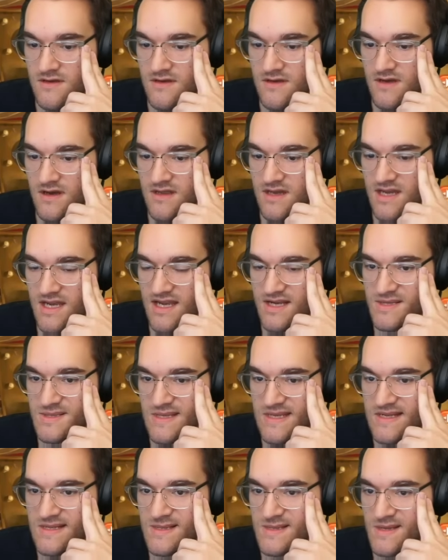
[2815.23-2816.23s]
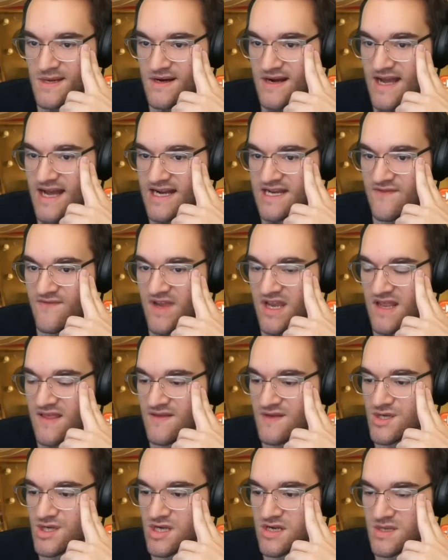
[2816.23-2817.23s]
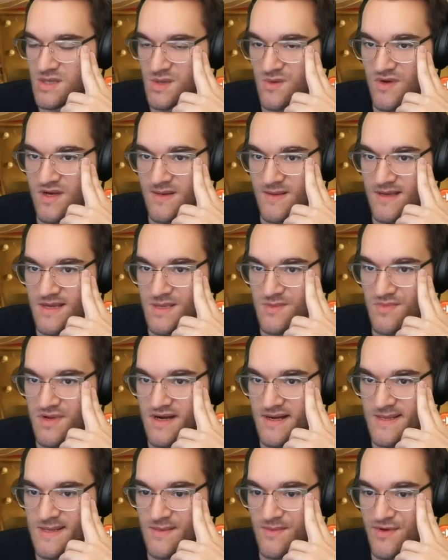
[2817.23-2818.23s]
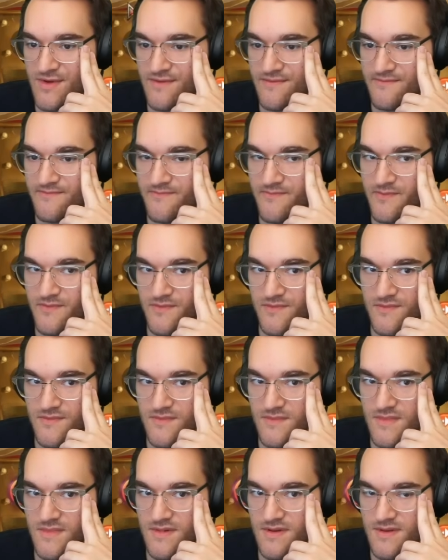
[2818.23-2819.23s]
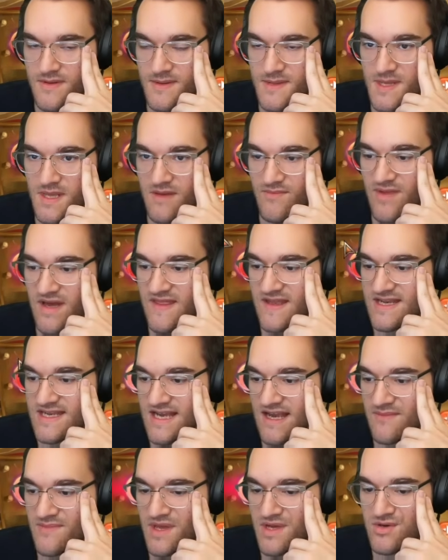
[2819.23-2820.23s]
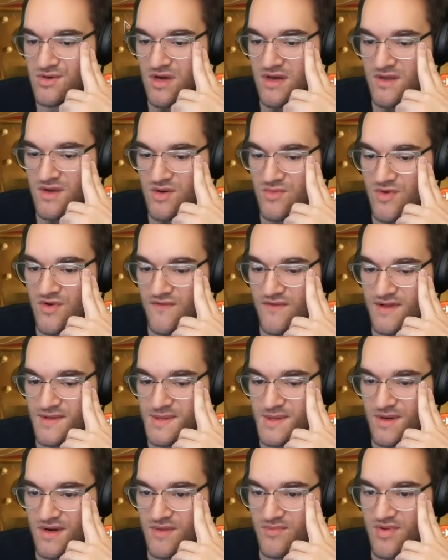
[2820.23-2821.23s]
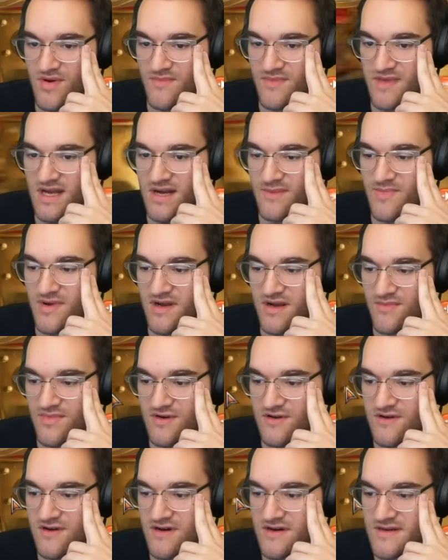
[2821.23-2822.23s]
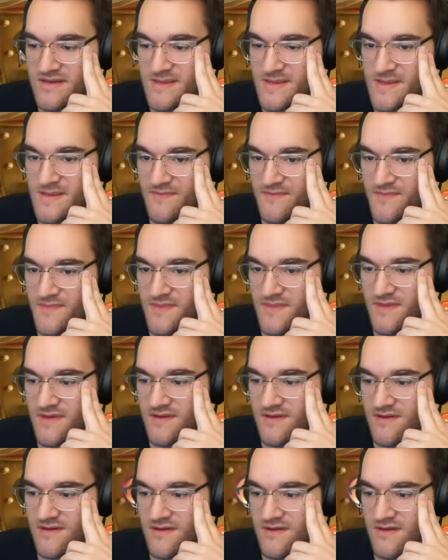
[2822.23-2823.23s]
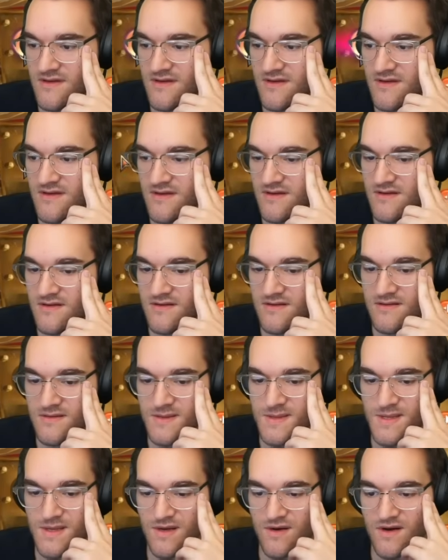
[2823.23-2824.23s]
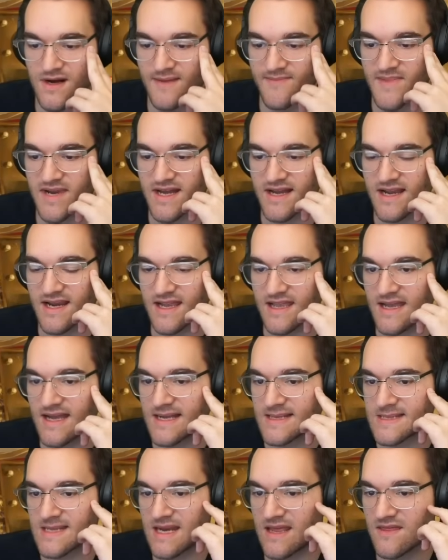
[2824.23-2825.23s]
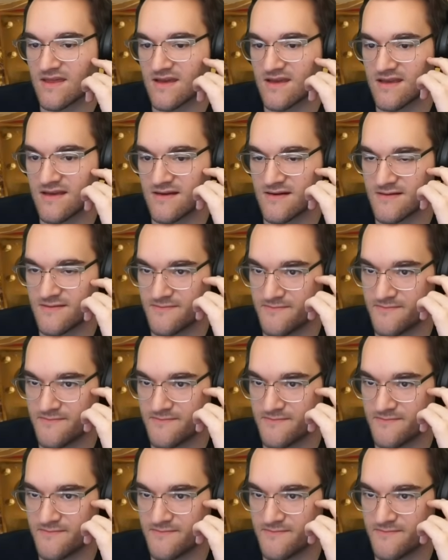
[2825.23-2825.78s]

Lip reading: I think I just need to start activating the Djinn as quickly as possible, so that by the time they draw the removal, it's already put me a couple cards. So I'm not going to cast anything here.